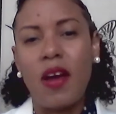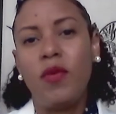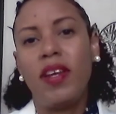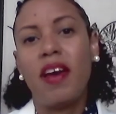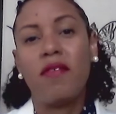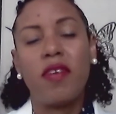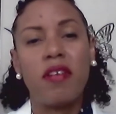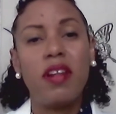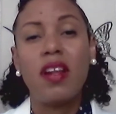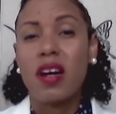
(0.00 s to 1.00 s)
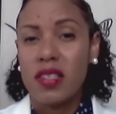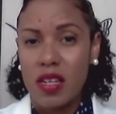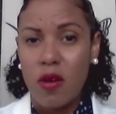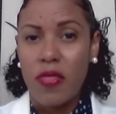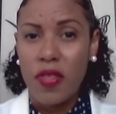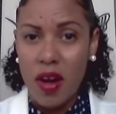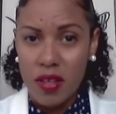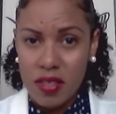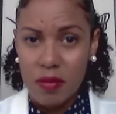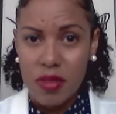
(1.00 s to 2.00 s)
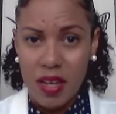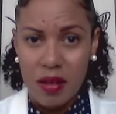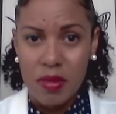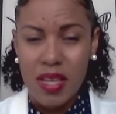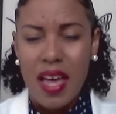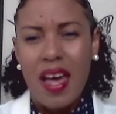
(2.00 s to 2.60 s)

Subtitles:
and we get very lost in our thoughts sometimes.